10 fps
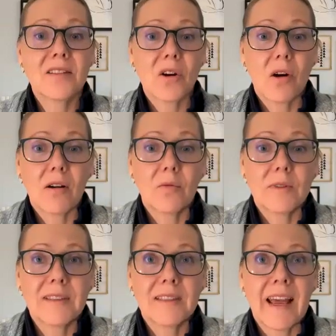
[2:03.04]
dog
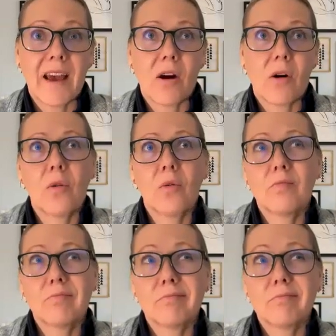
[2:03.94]
was now,
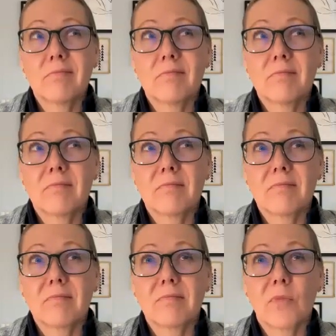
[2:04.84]

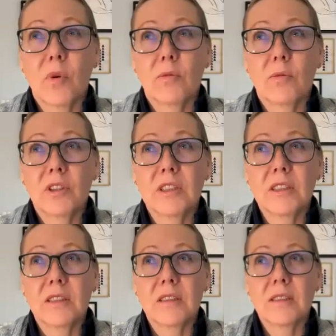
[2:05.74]
what was
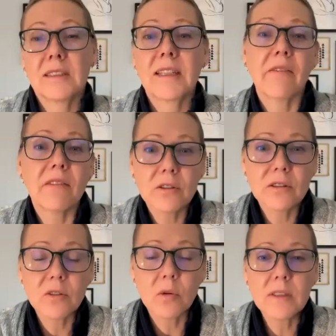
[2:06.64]
she, 7
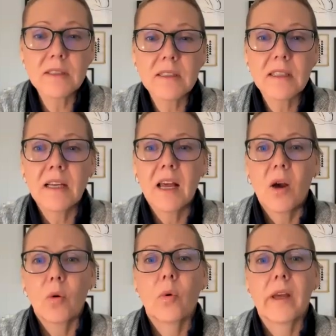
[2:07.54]
years old
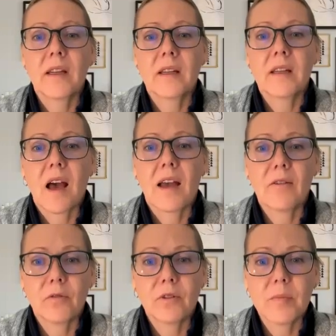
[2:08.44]
when I
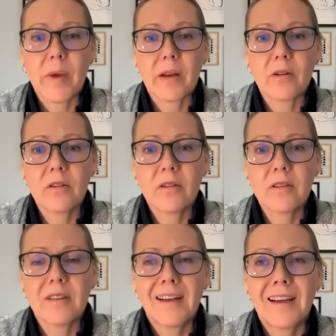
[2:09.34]
first met her.
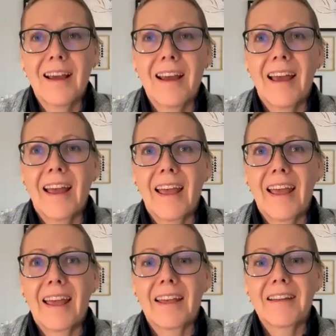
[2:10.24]

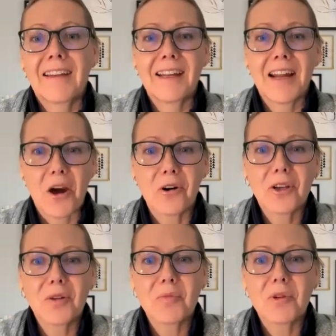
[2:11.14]
And in our
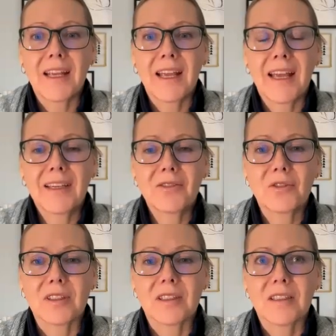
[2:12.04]

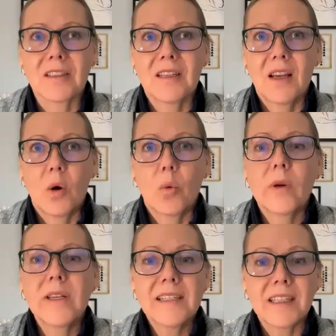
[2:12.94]
communication,
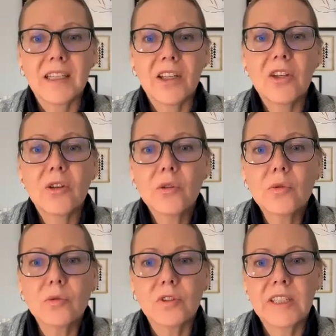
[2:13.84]
we did a
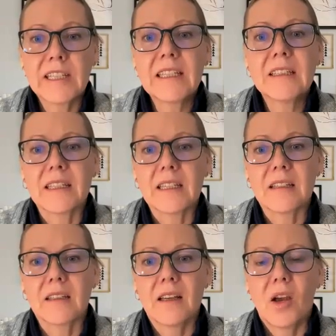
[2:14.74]
huge
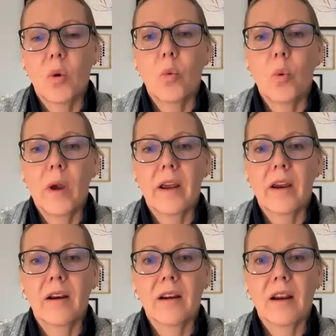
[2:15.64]
healing
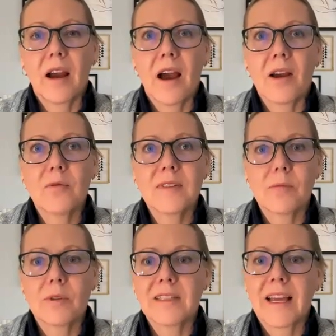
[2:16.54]
where I was
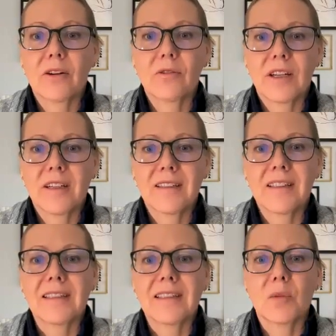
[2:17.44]
able to
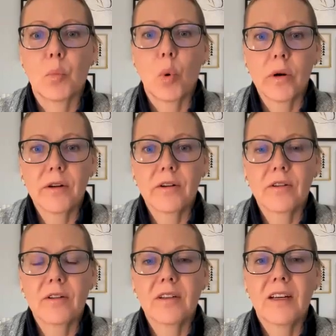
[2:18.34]
energetically support
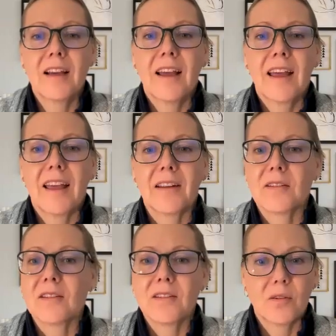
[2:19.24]
her
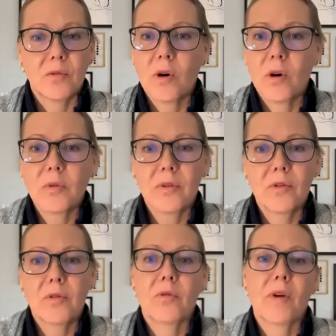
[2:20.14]
and work with
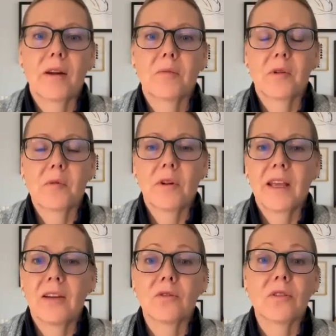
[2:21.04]
her through animal
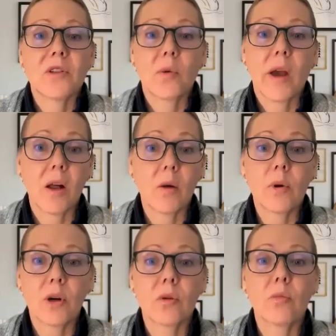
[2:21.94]
communication to help
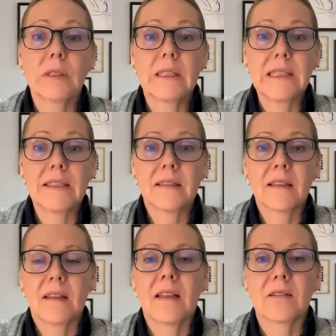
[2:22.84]
her release
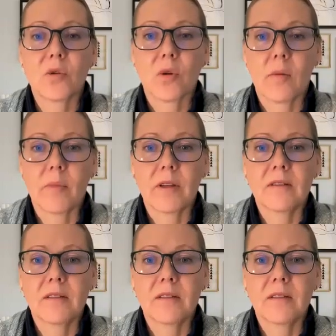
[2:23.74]
this trauma.